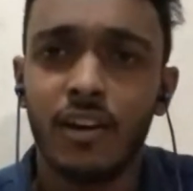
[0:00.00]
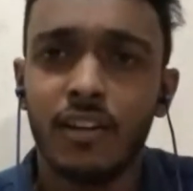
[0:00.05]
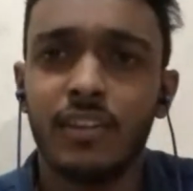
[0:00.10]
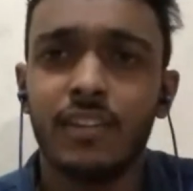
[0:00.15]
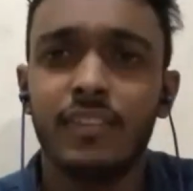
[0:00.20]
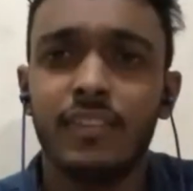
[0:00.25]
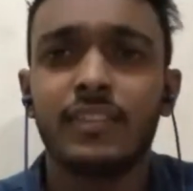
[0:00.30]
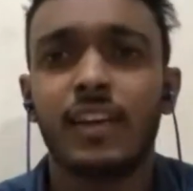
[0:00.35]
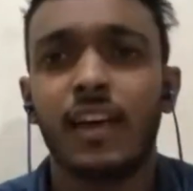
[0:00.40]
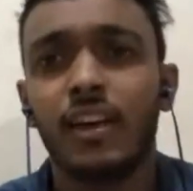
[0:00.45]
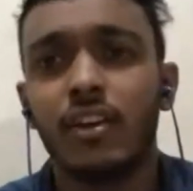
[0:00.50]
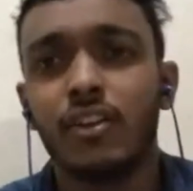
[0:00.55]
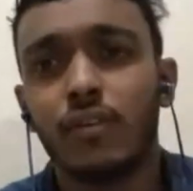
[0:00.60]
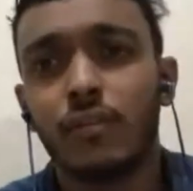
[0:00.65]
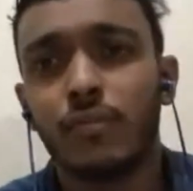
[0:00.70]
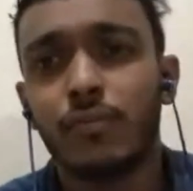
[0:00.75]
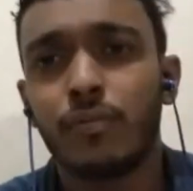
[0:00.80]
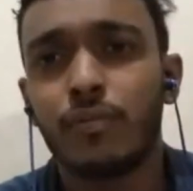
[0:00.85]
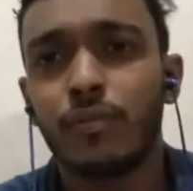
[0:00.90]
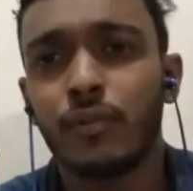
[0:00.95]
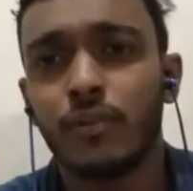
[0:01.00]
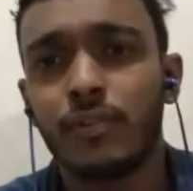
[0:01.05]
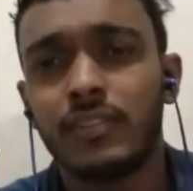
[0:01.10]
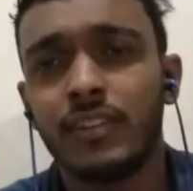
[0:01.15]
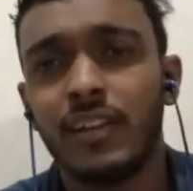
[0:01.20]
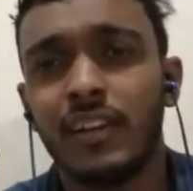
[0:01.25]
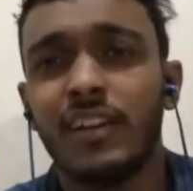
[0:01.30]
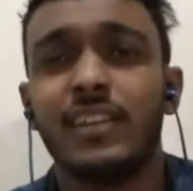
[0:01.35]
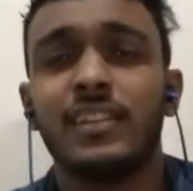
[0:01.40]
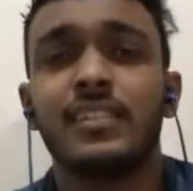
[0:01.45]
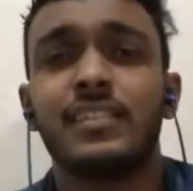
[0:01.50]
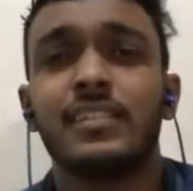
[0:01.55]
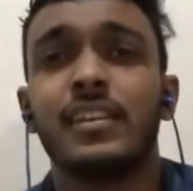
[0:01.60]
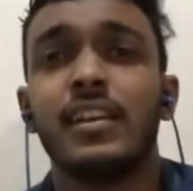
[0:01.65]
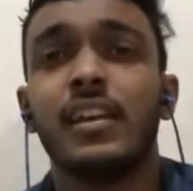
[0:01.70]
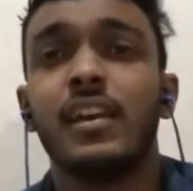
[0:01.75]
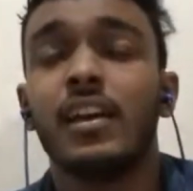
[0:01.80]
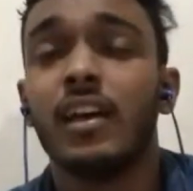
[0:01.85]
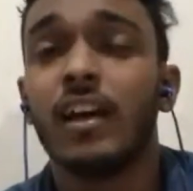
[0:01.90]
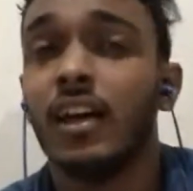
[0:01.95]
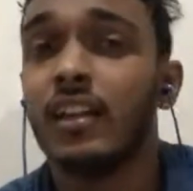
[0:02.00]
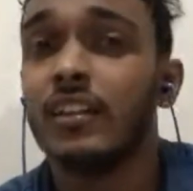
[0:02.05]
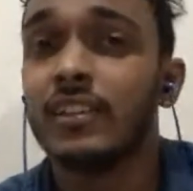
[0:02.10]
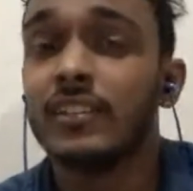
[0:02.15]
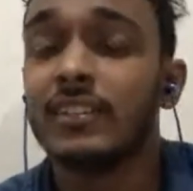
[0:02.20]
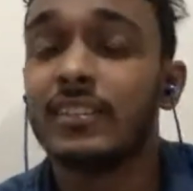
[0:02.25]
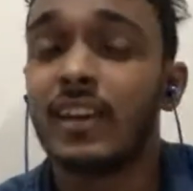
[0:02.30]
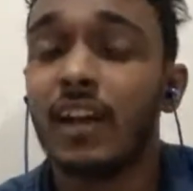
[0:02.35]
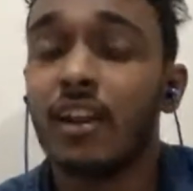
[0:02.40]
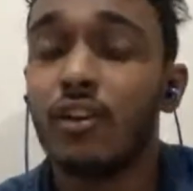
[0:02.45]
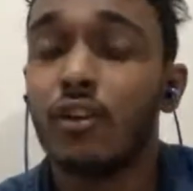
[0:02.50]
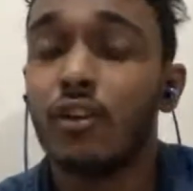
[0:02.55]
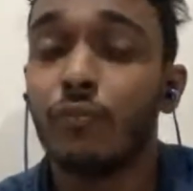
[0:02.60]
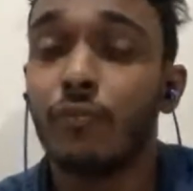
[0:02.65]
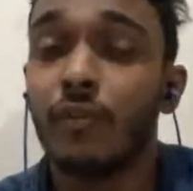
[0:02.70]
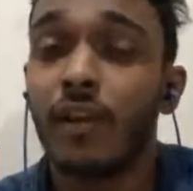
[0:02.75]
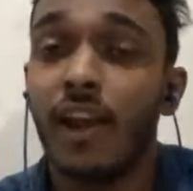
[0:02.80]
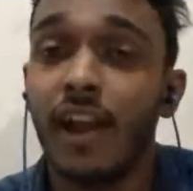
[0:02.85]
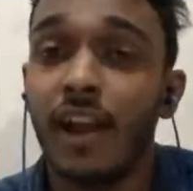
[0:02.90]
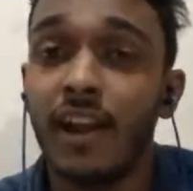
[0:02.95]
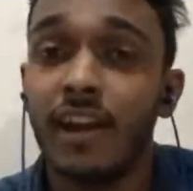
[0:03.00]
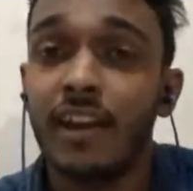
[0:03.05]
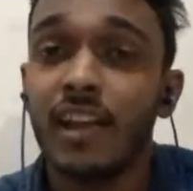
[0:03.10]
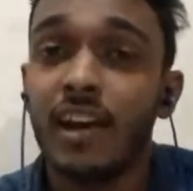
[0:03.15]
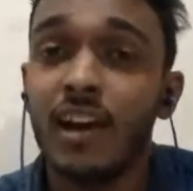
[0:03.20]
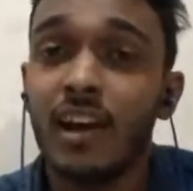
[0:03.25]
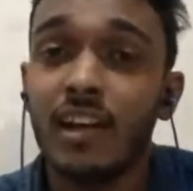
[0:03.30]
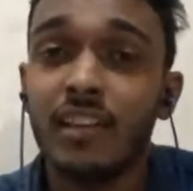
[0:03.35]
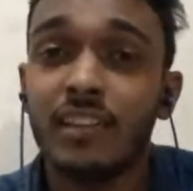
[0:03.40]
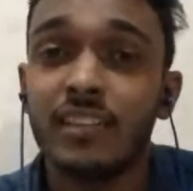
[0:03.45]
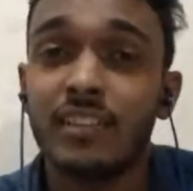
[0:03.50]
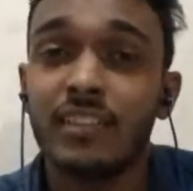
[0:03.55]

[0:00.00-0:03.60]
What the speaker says: this kind of questions, this kind of area.